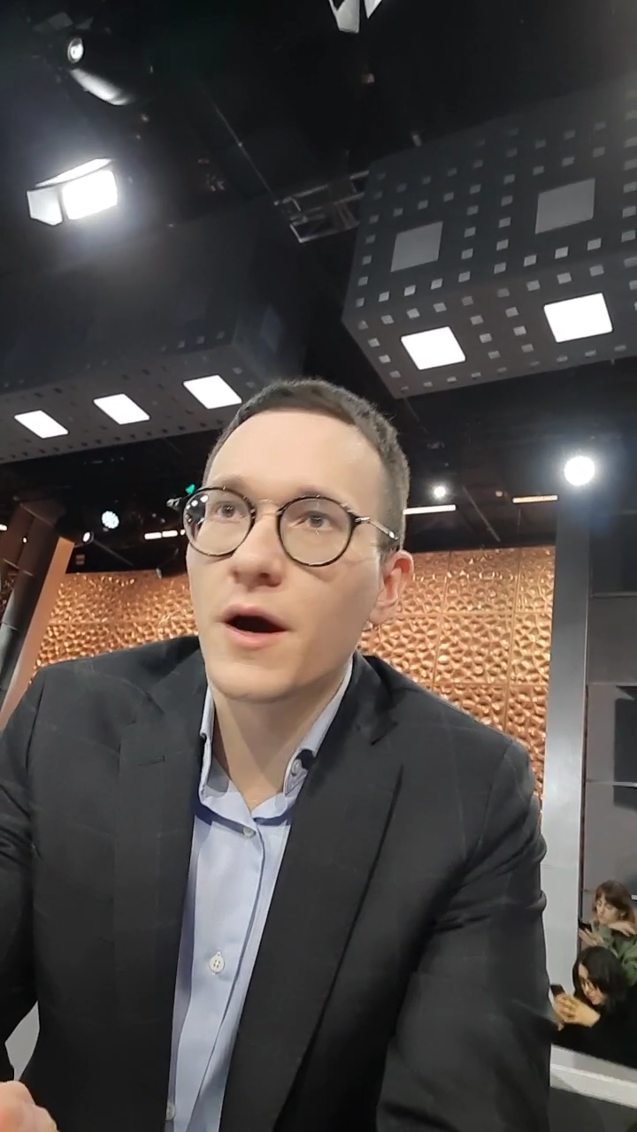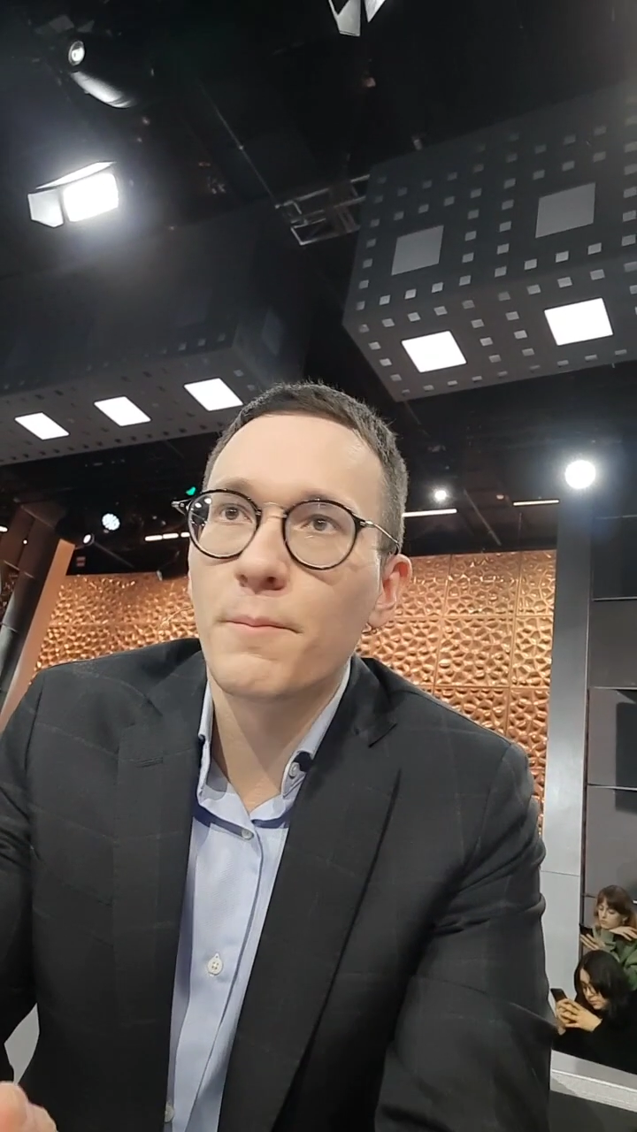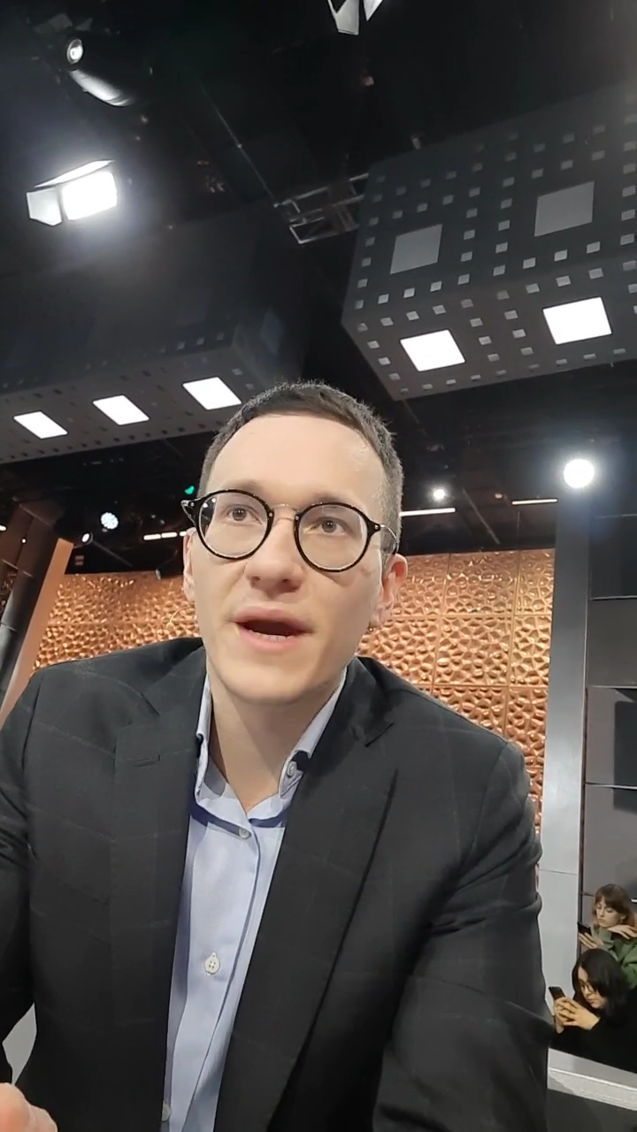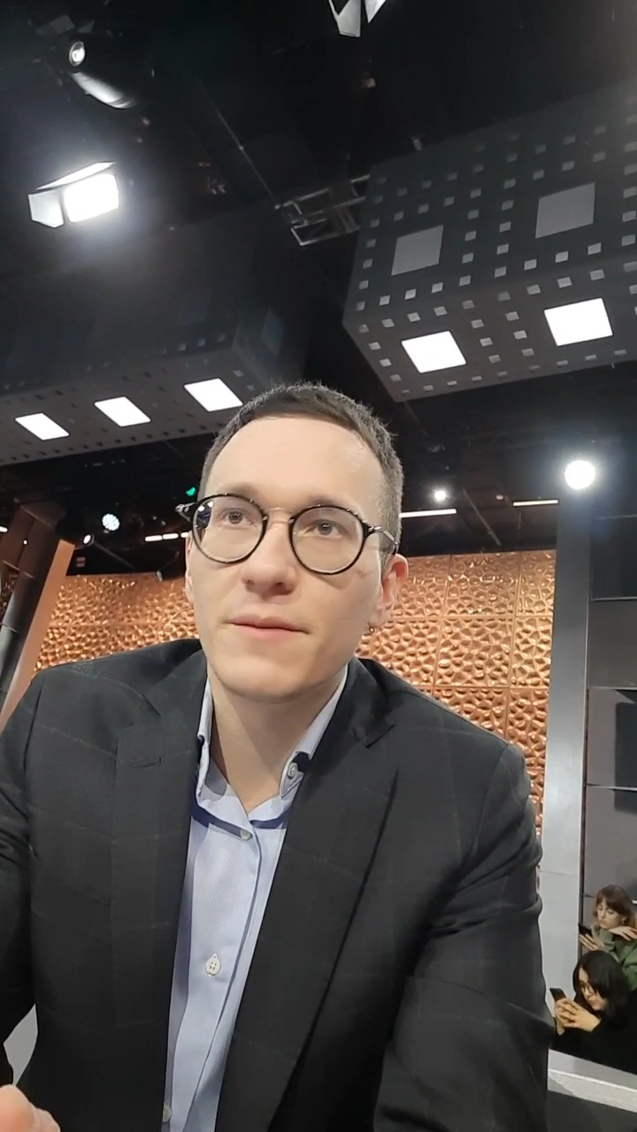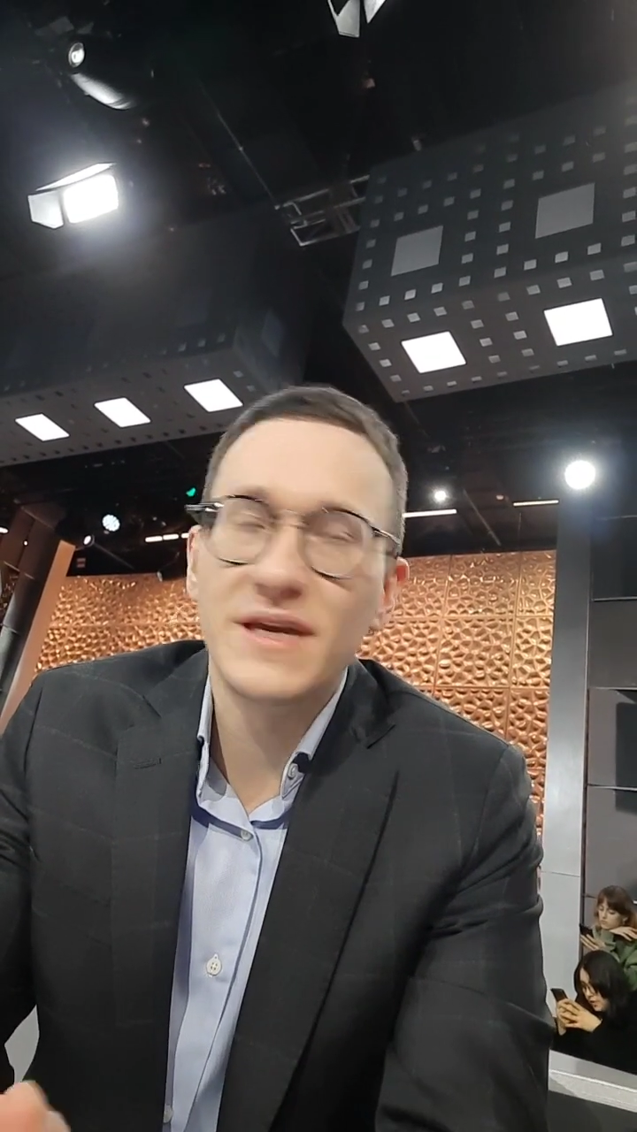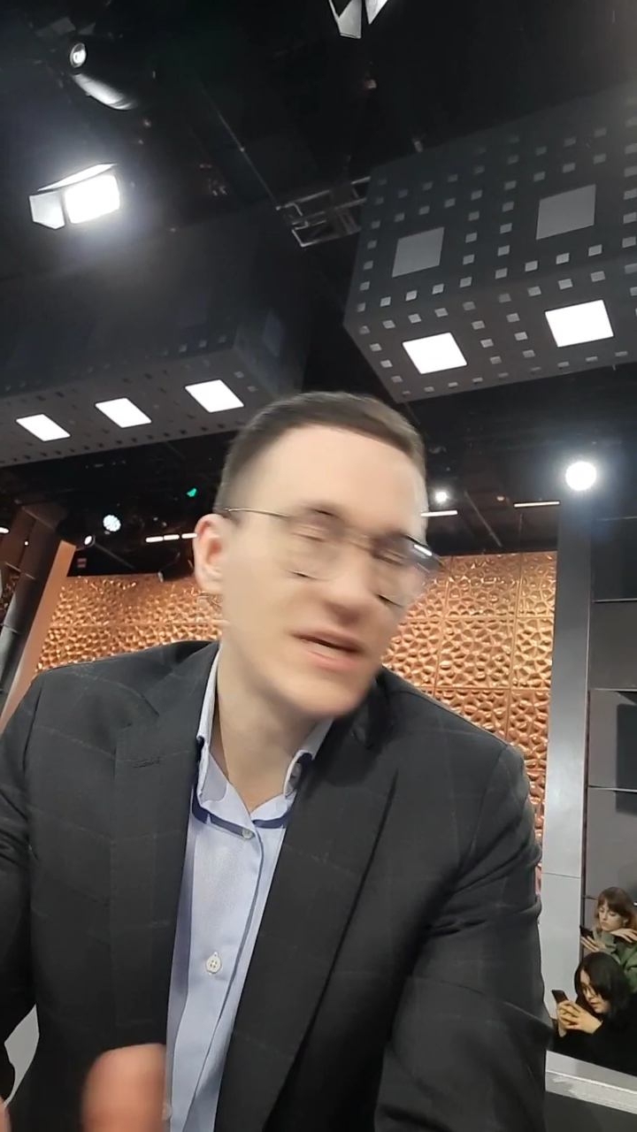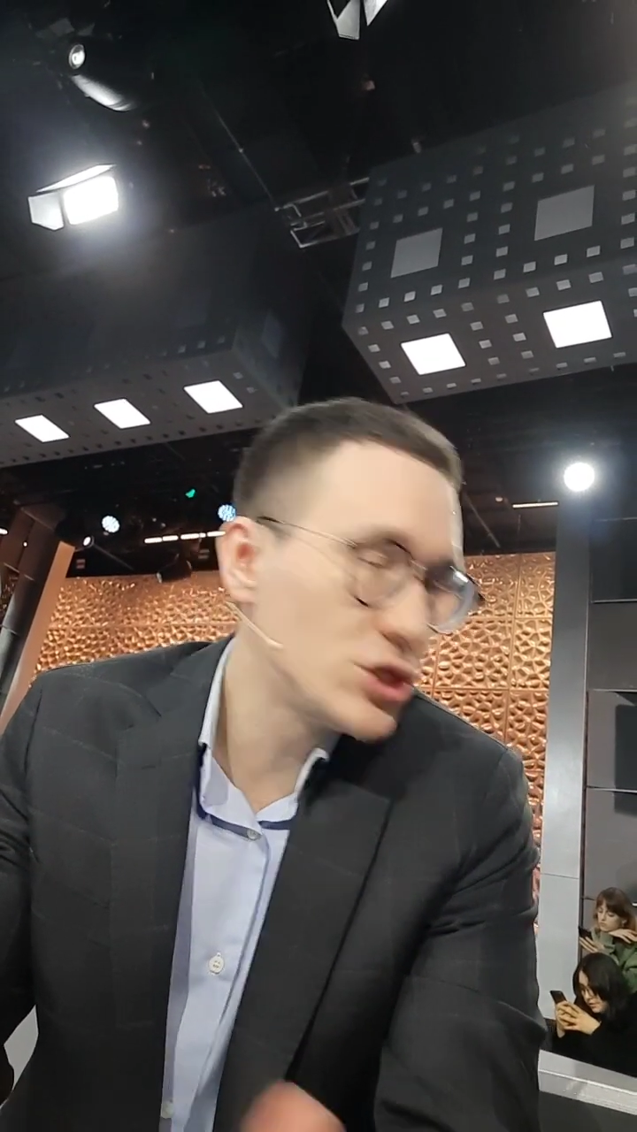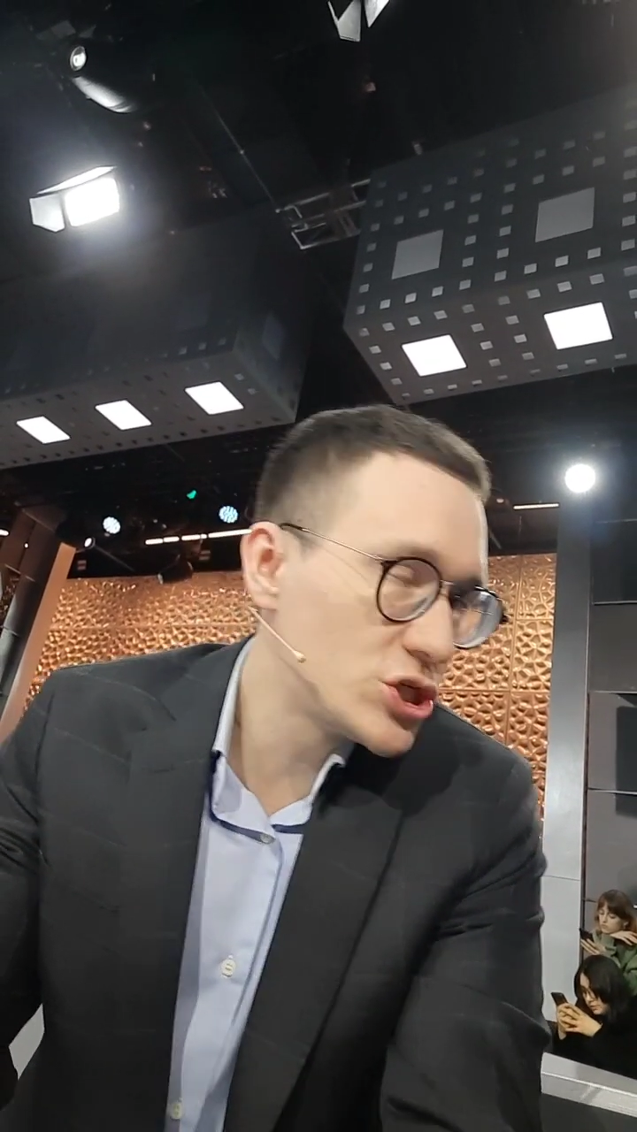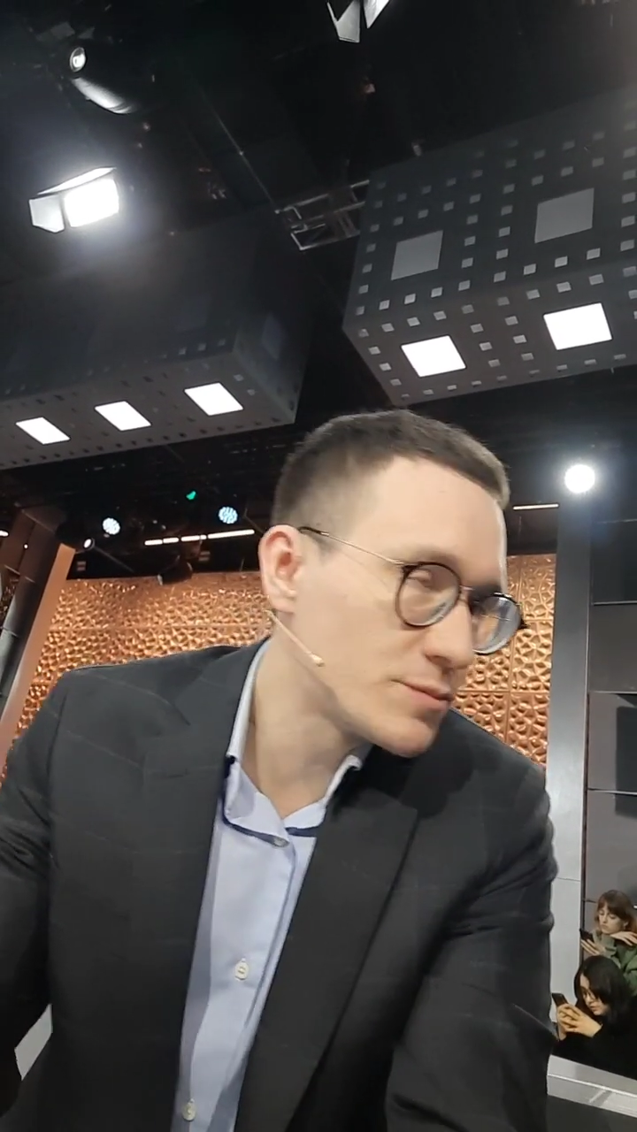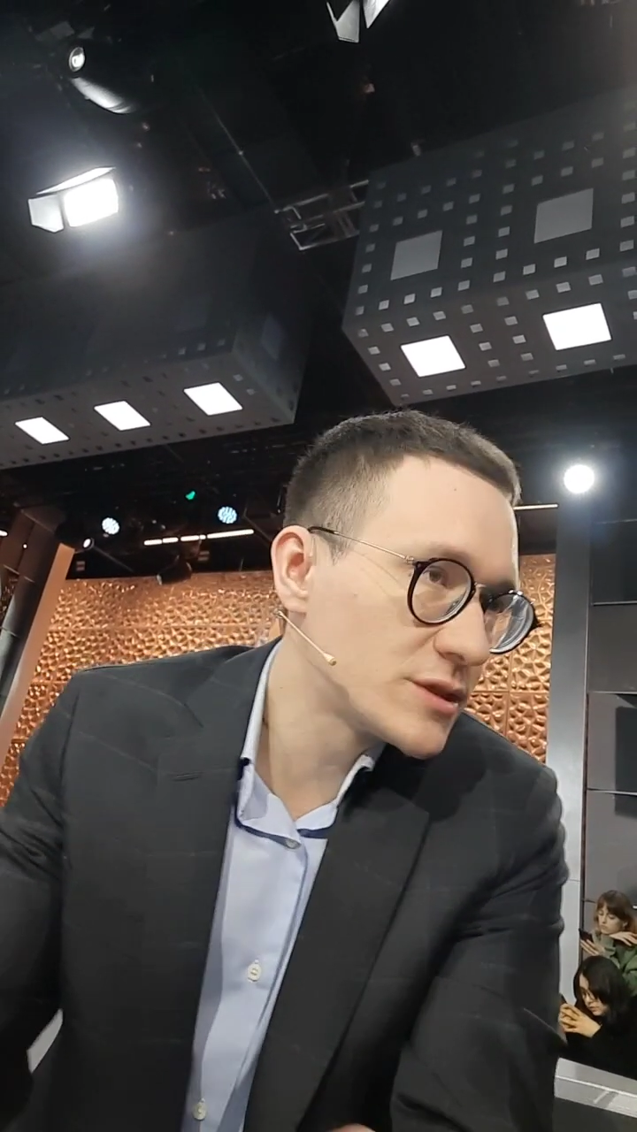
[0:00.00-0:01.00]
maybe
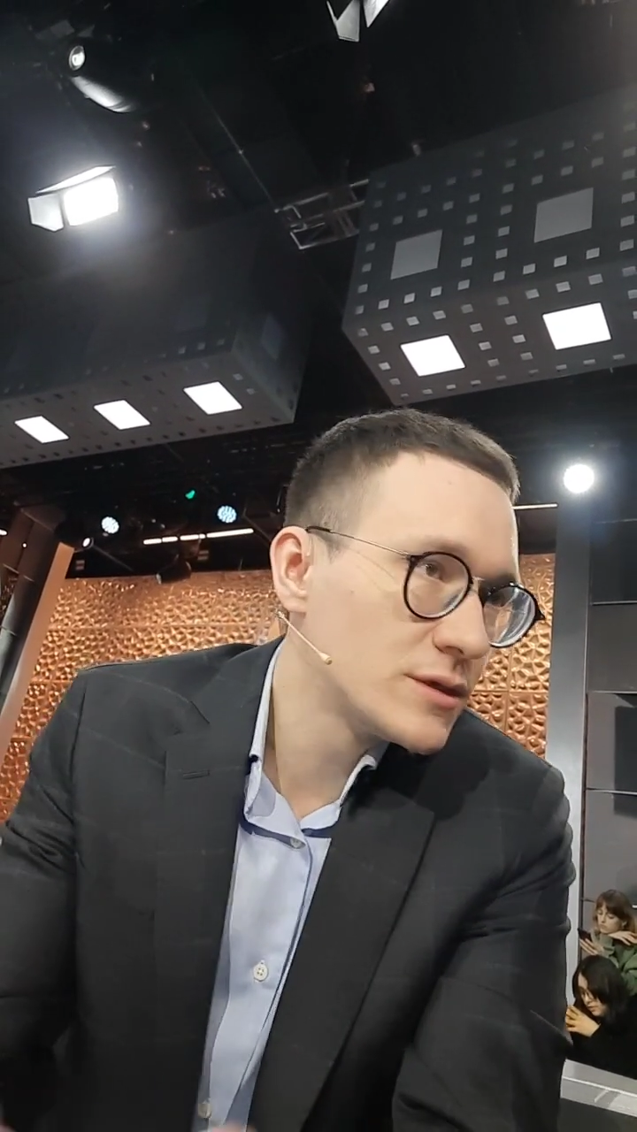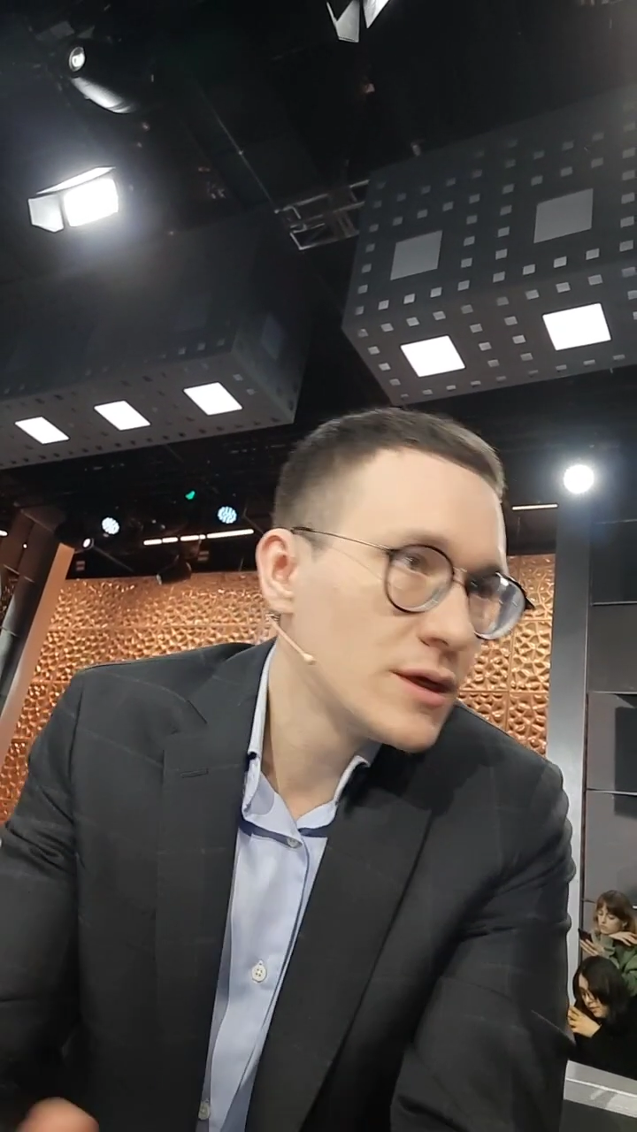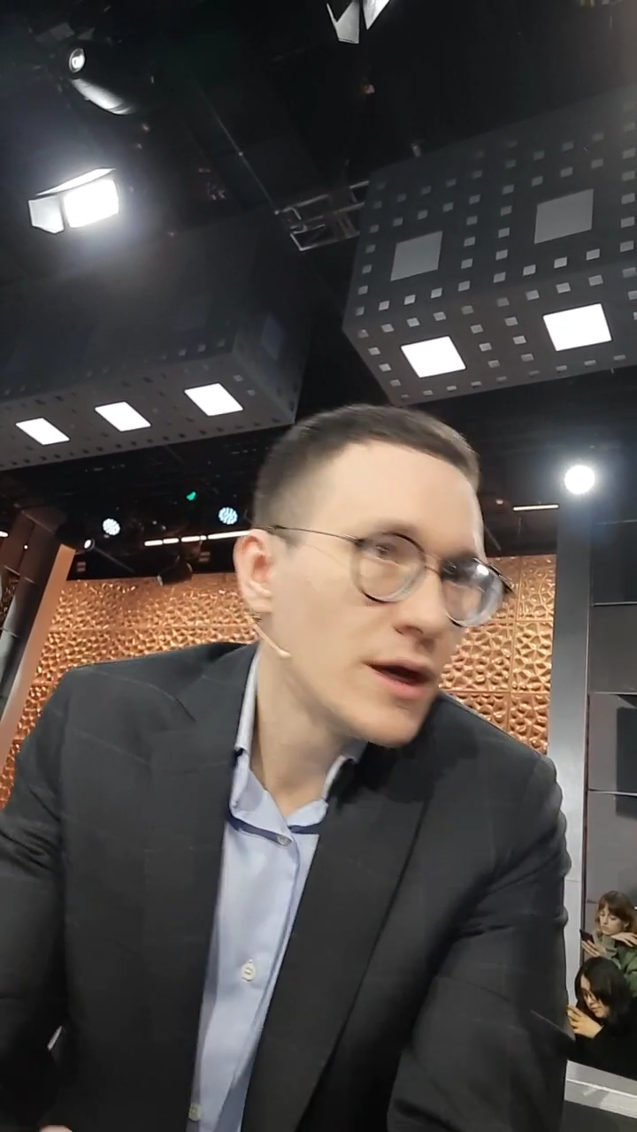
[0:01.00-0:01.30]
Egypt.